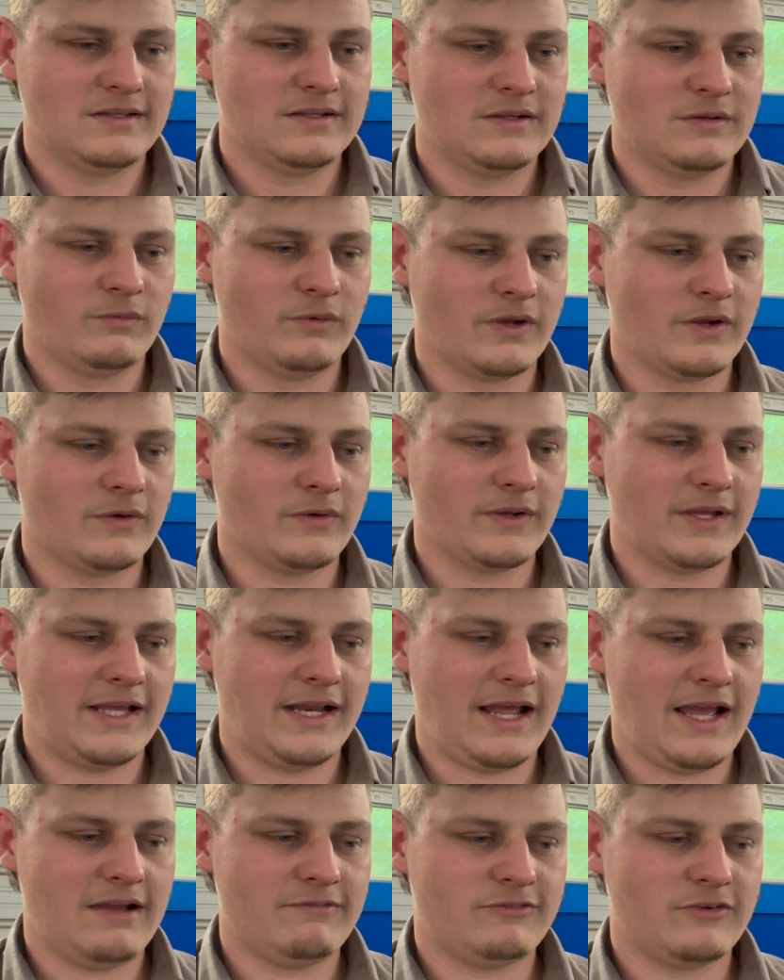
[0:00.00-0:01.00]
we're gonna get
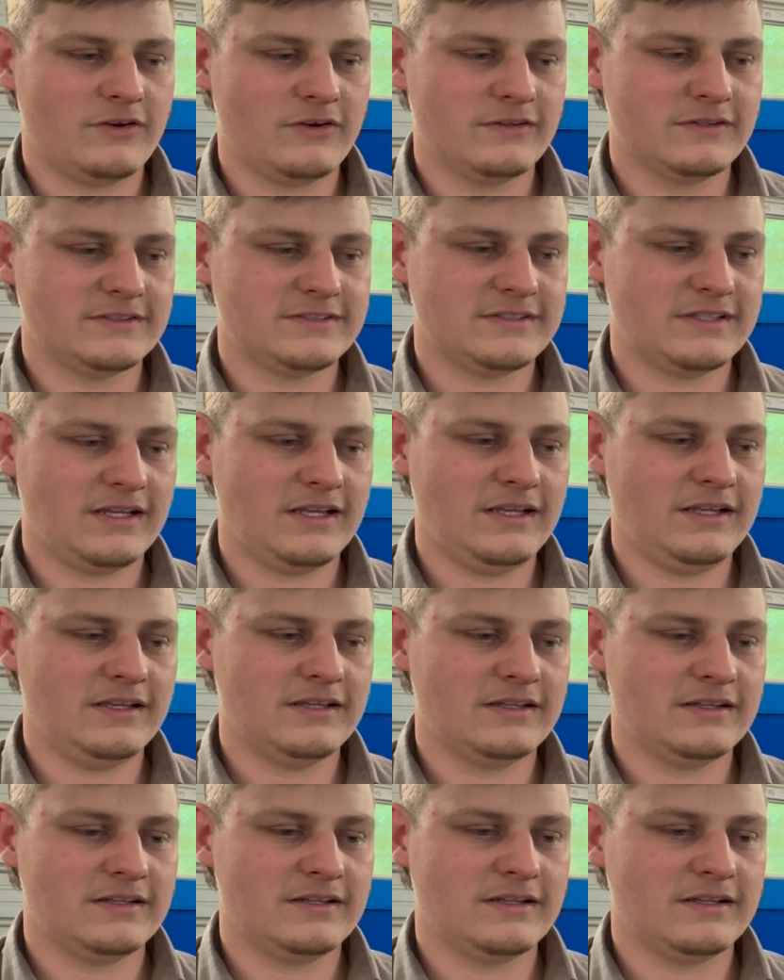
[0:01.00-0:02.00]
after it on this thing
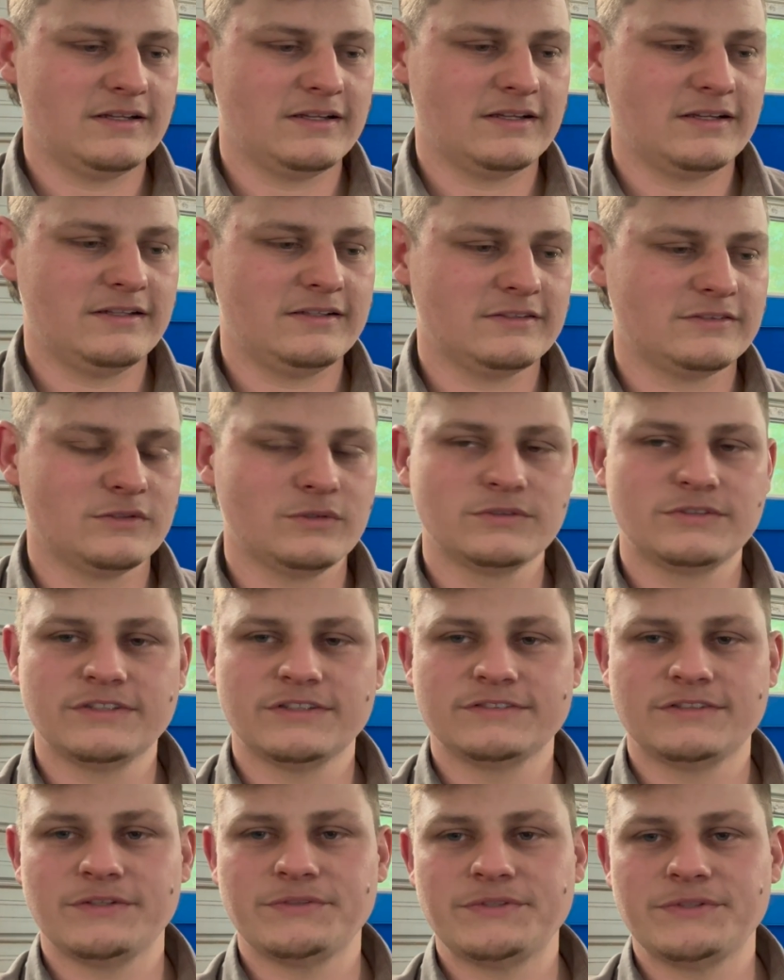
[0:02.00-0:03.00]
and get this old
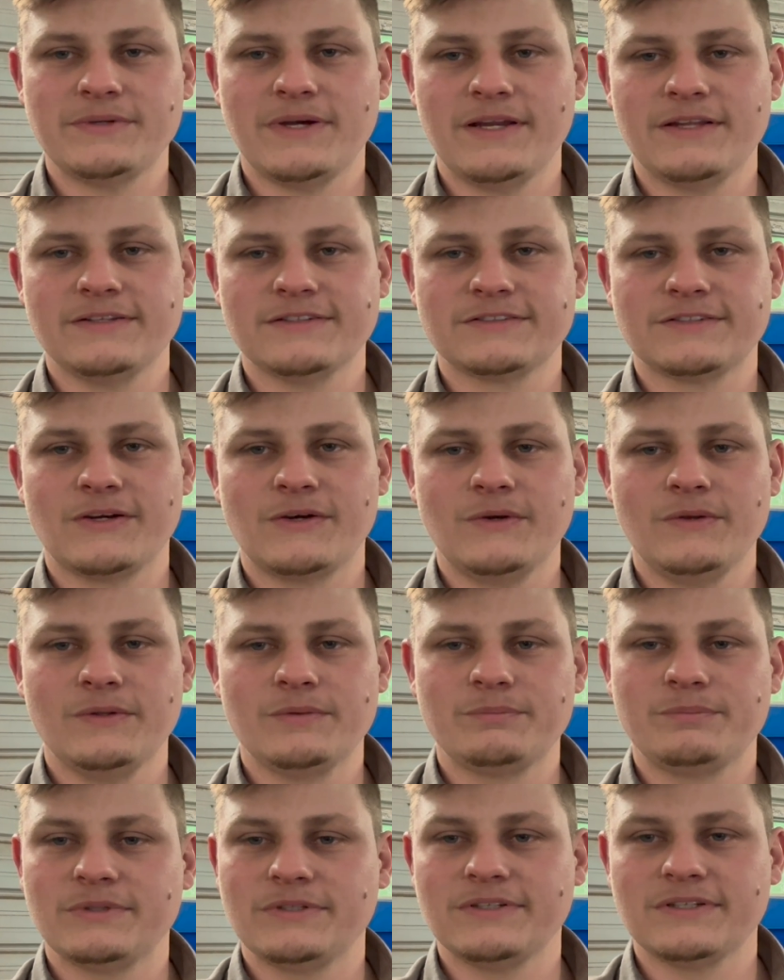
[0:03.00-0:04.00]
602 out of this girl
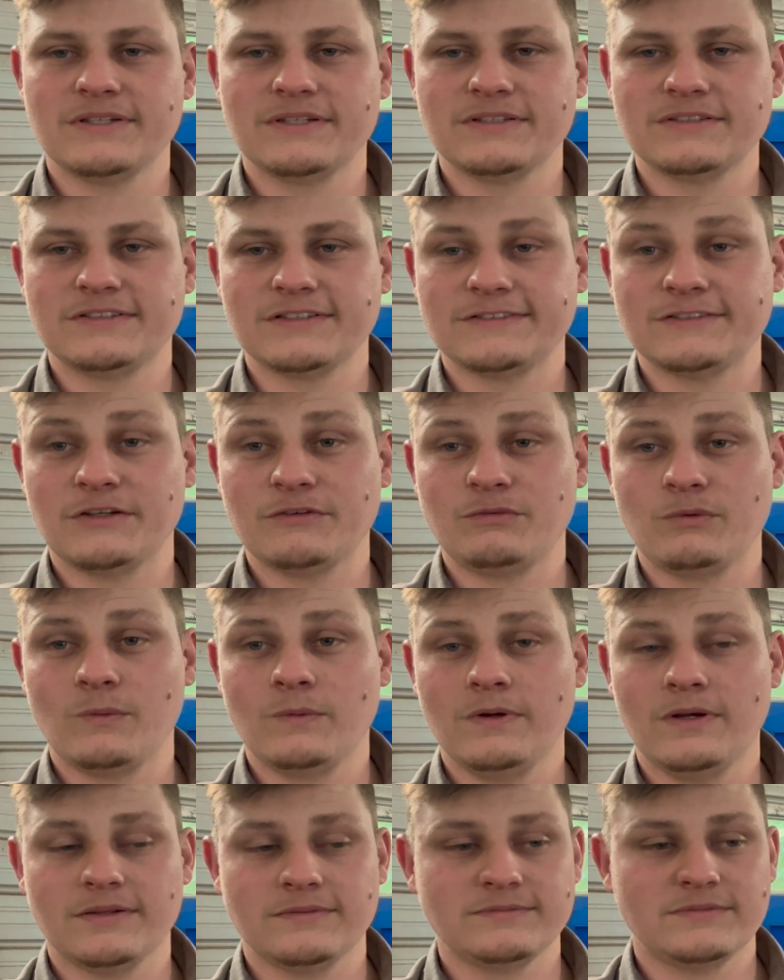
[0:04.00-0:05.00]
and put the
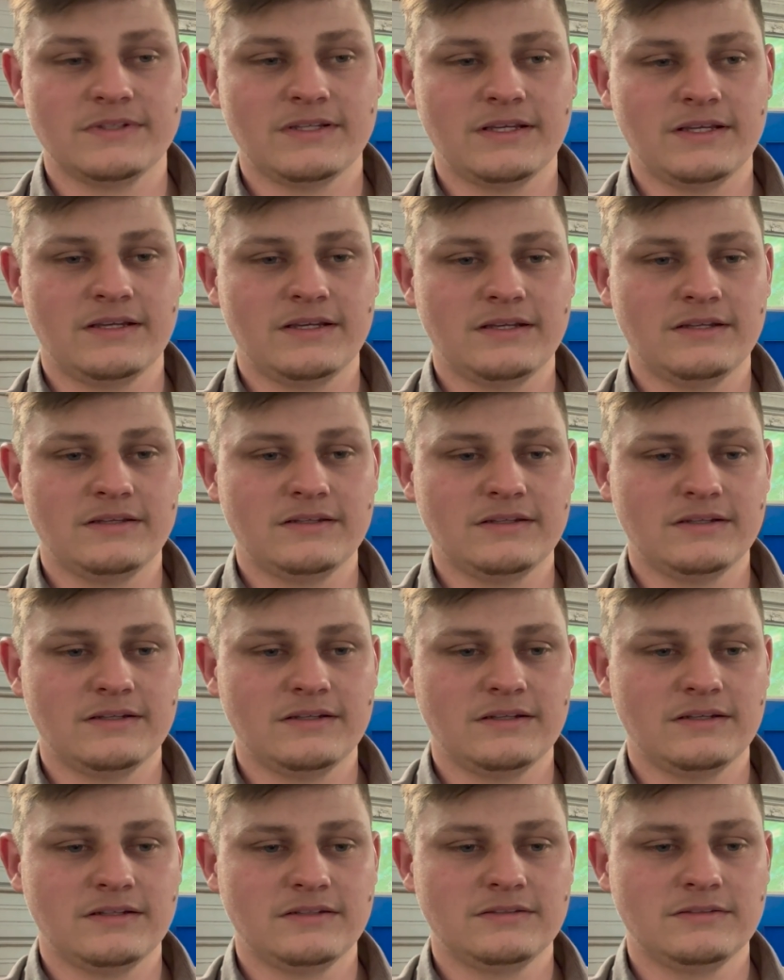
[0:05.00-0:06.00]
604 in it, and
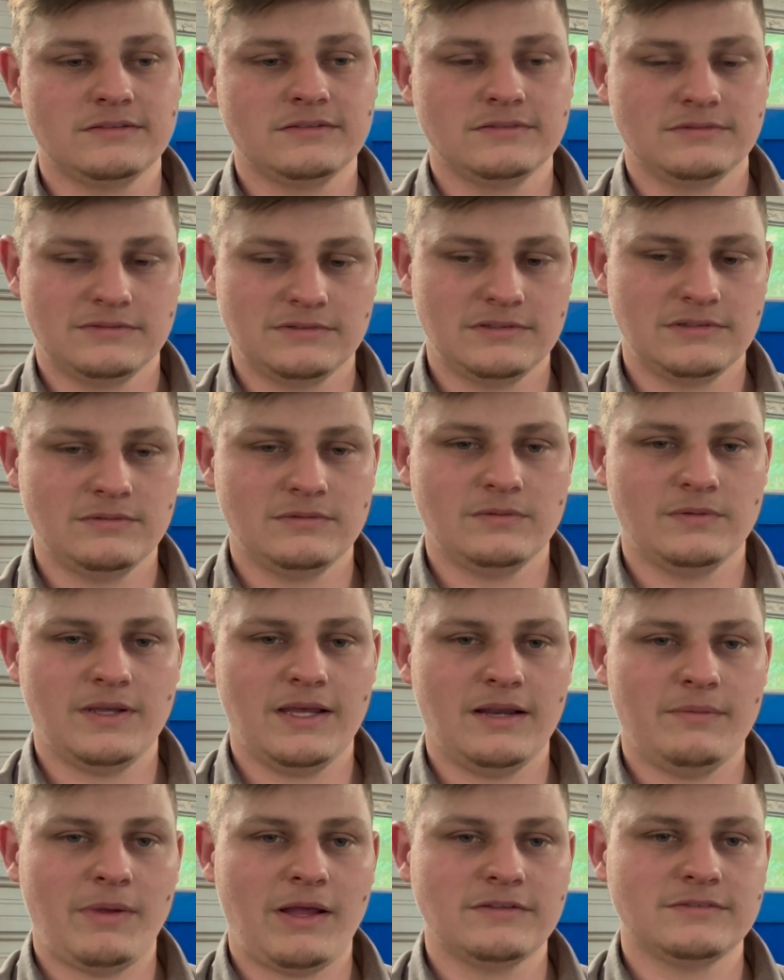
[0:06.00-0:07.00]

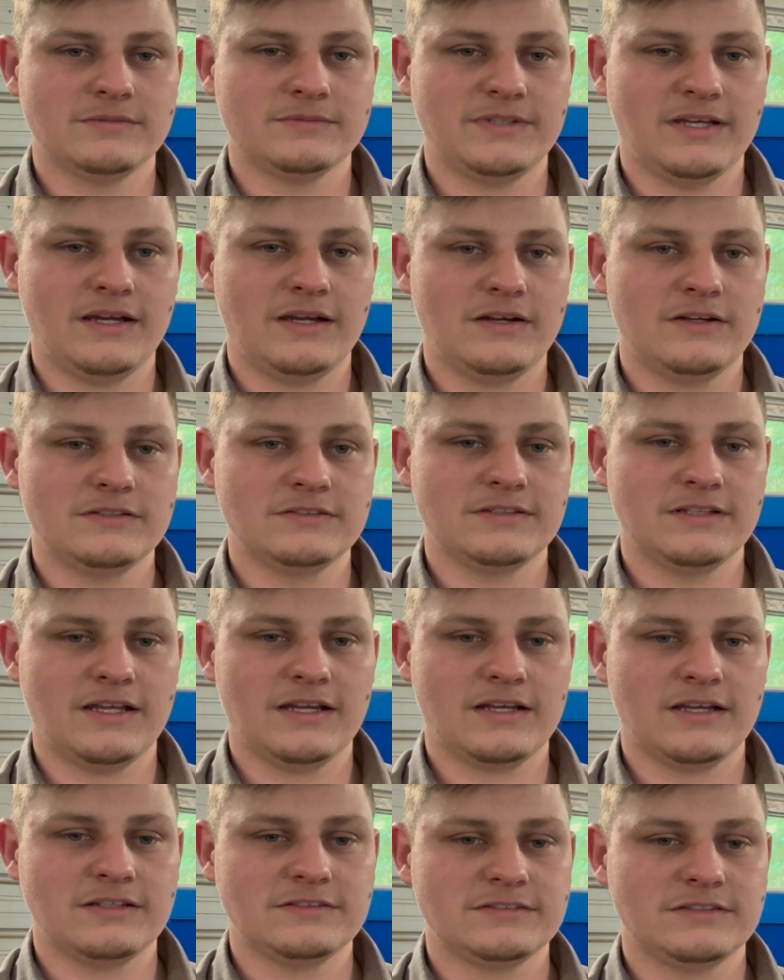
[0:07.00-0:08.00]
got to mount some tires and
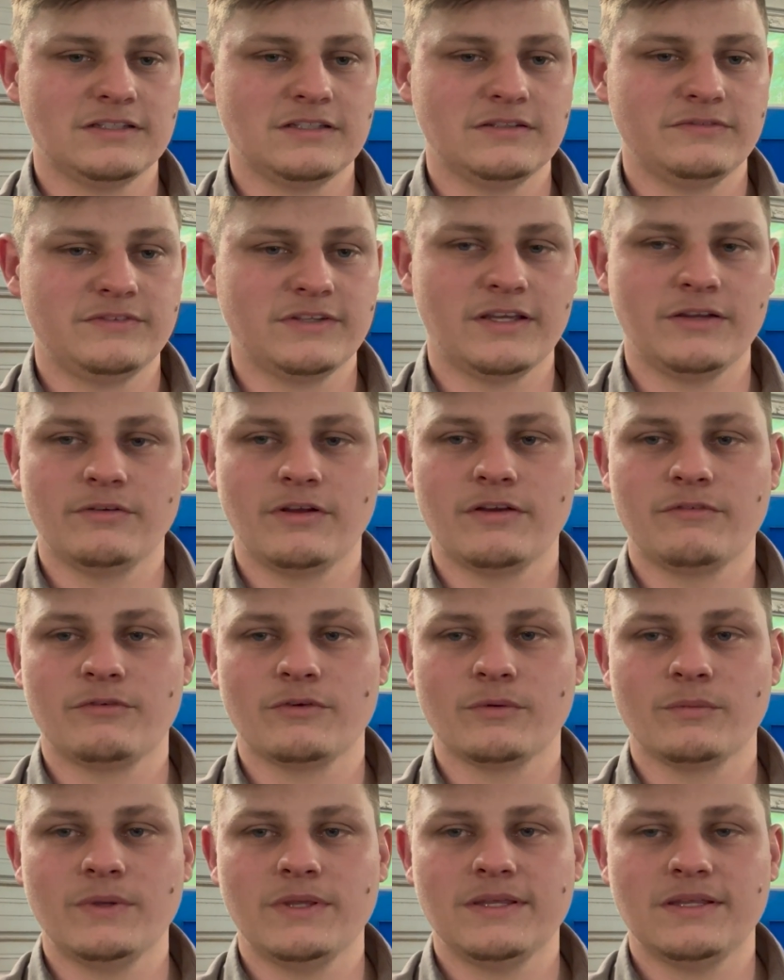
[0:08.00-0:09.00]
that kind of stuff to get ready for
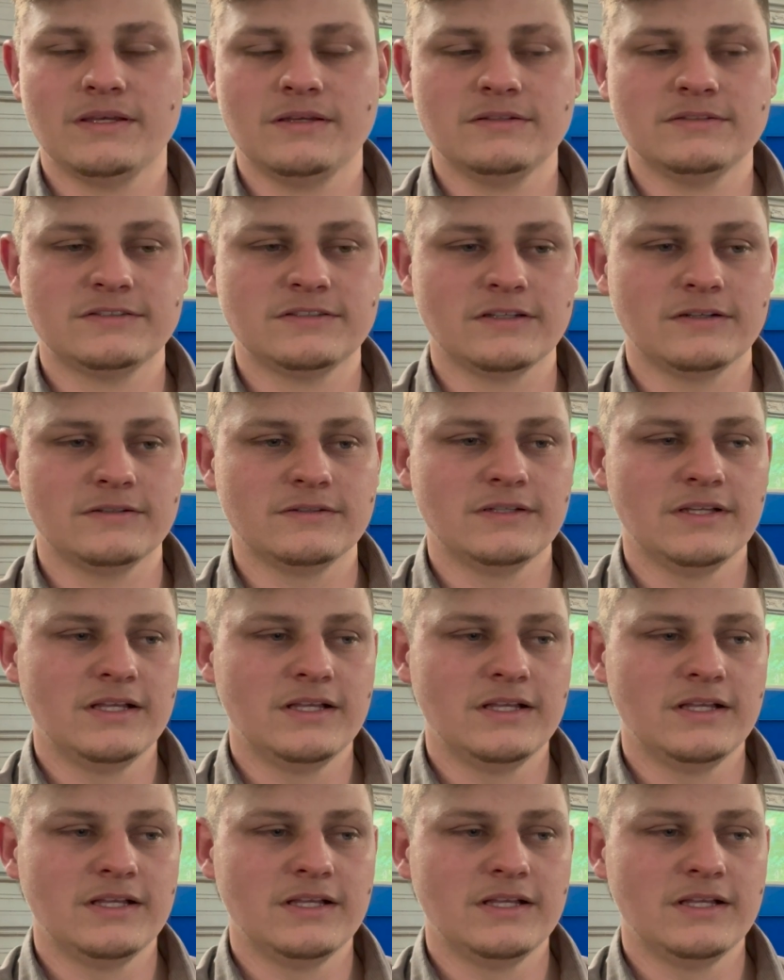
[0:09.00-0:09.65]
the weekend. So.